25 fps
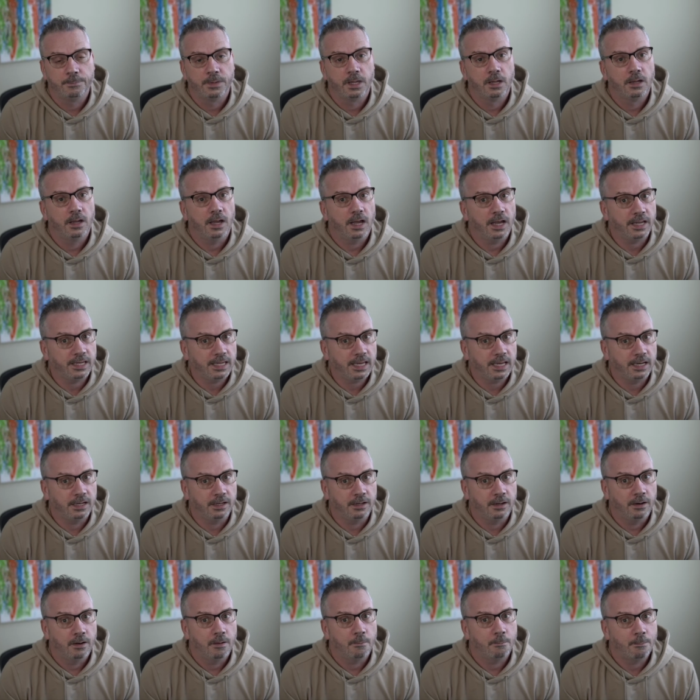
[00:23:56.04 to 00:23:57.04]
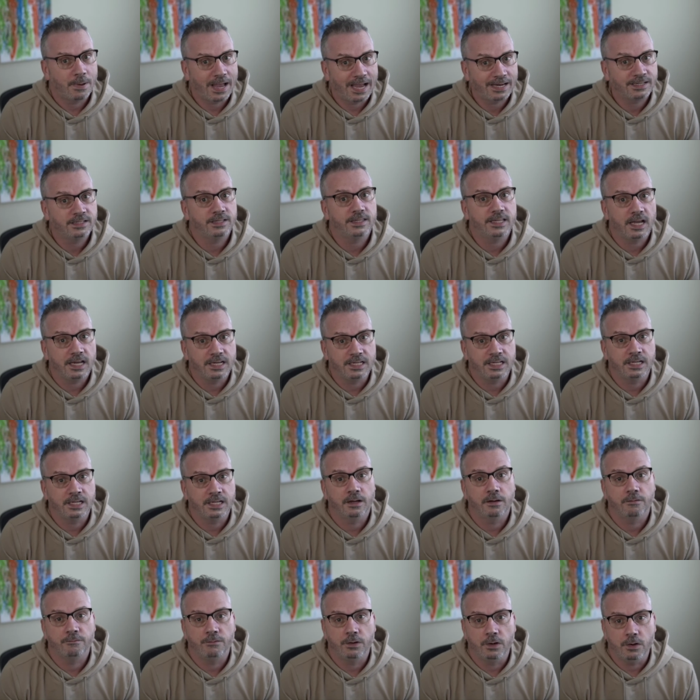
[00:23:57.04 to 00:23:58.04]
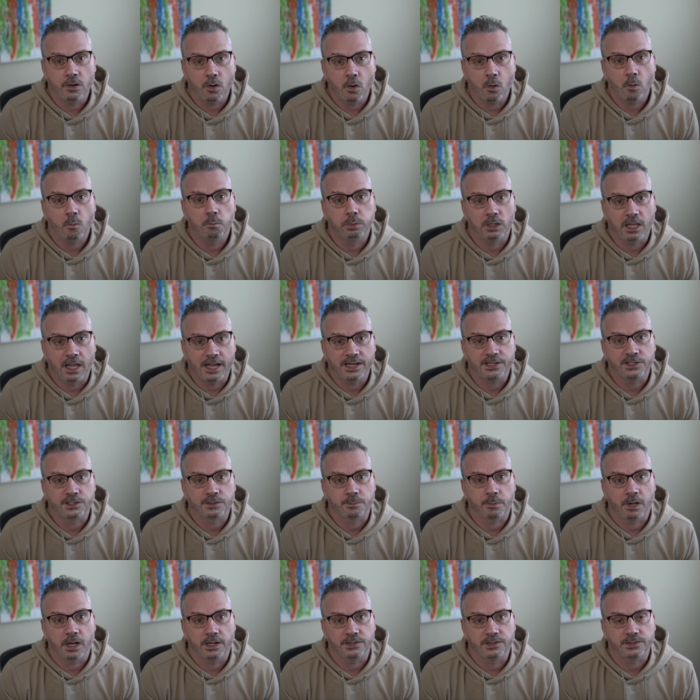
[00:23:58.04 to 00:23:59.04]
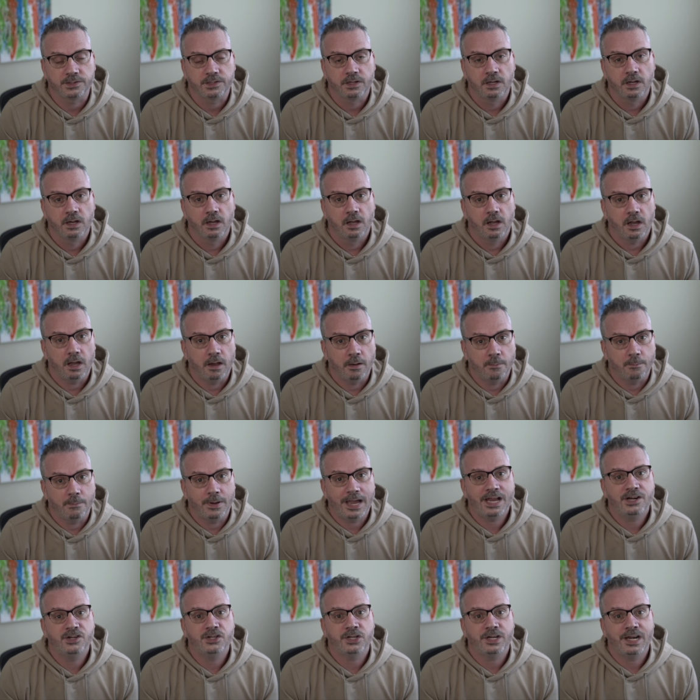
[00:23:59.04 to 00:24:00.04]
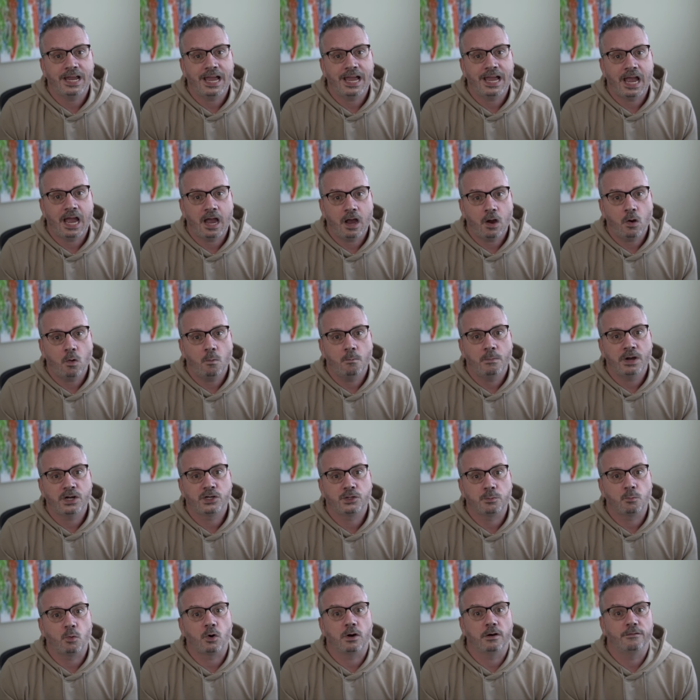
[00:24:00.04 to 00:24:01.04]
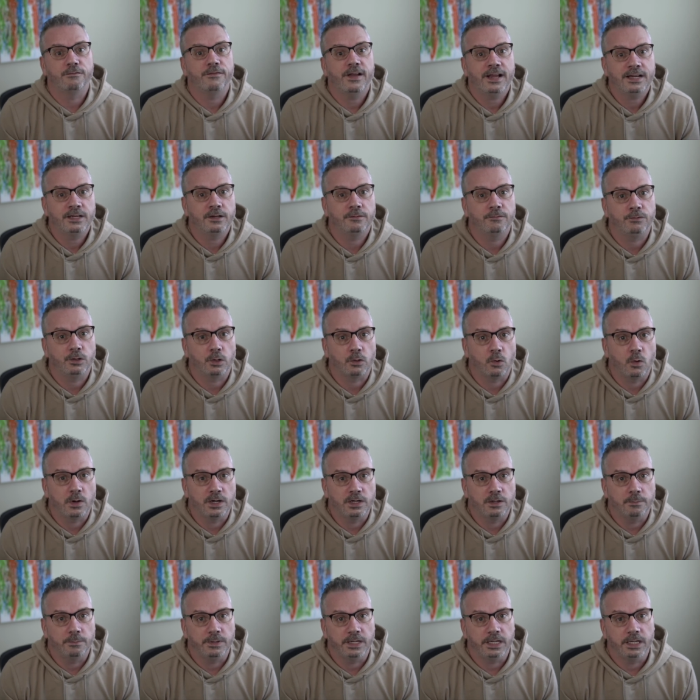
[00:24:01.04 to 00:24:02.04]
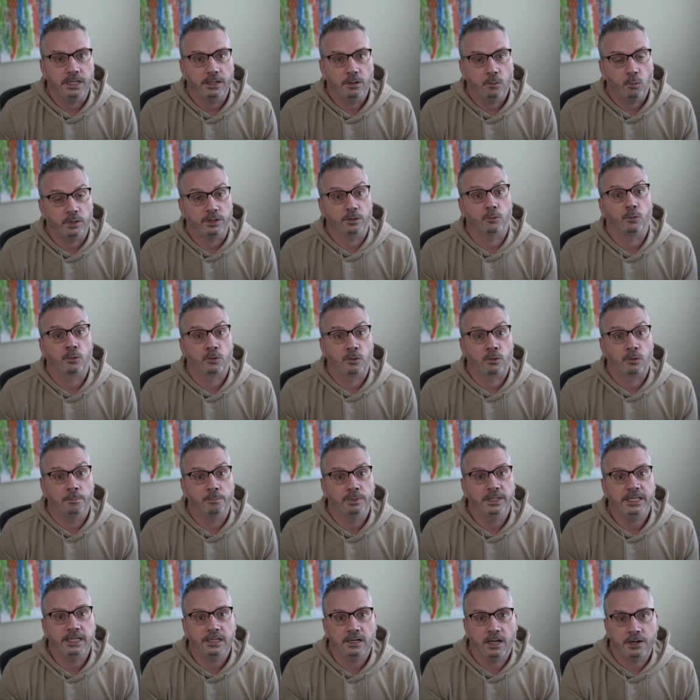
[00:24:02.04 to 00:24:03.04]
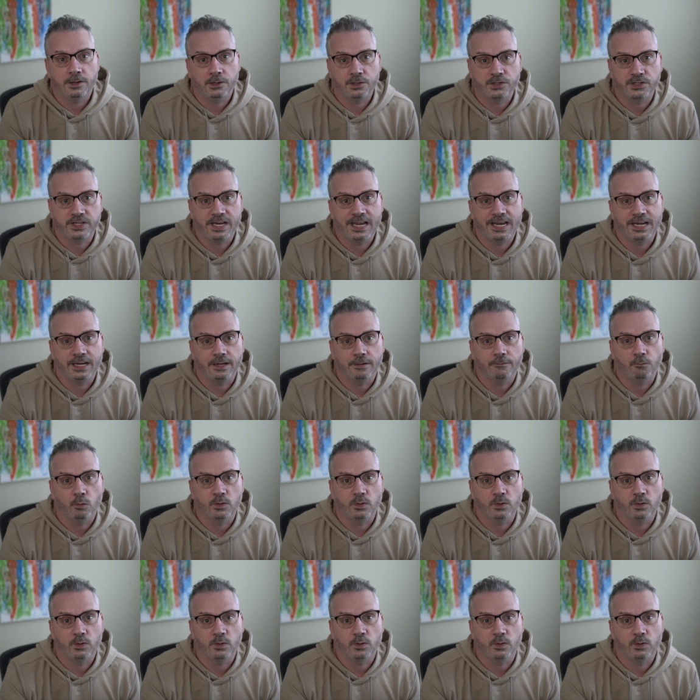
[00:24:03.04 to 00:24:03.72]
Again, back to the idea of no blind spots. Imagine how much more effective you're going to be with a complete understanding of what's